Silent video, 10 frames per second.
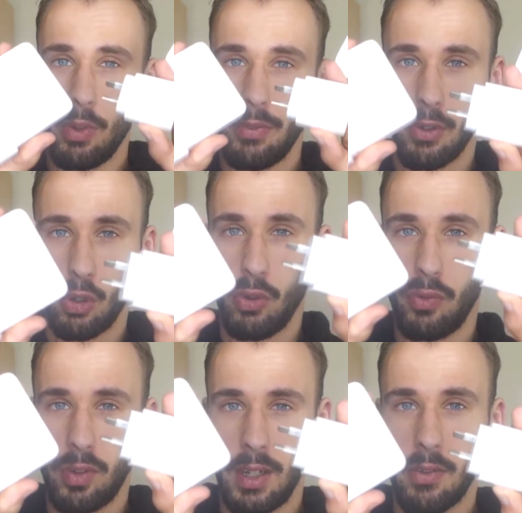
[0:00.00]
with all
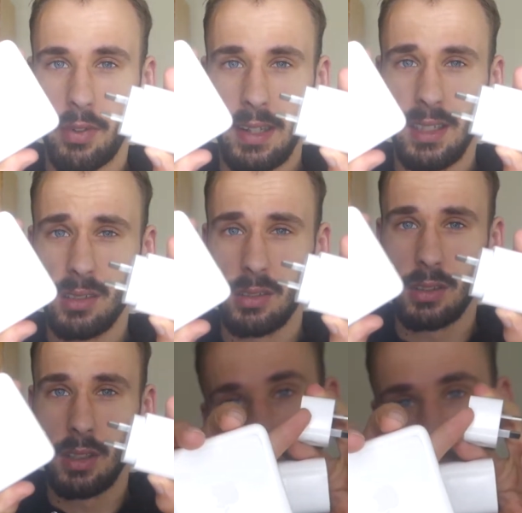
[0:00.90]
three of these,
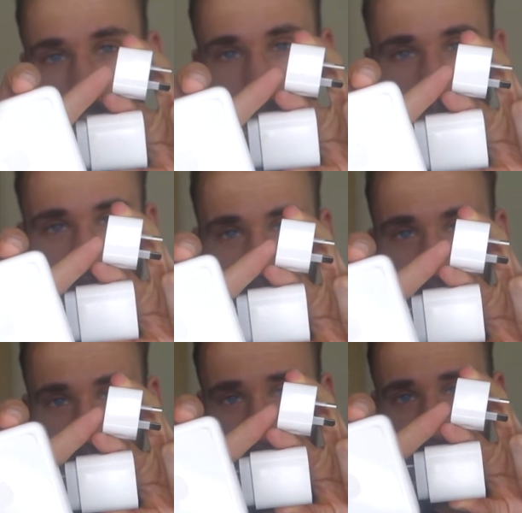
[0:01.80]
the 12
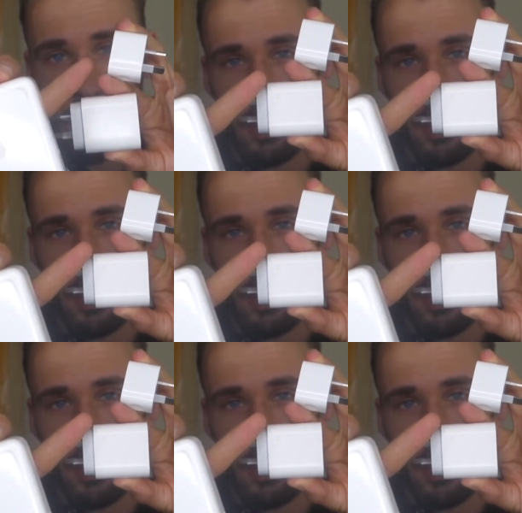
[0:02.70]
watt,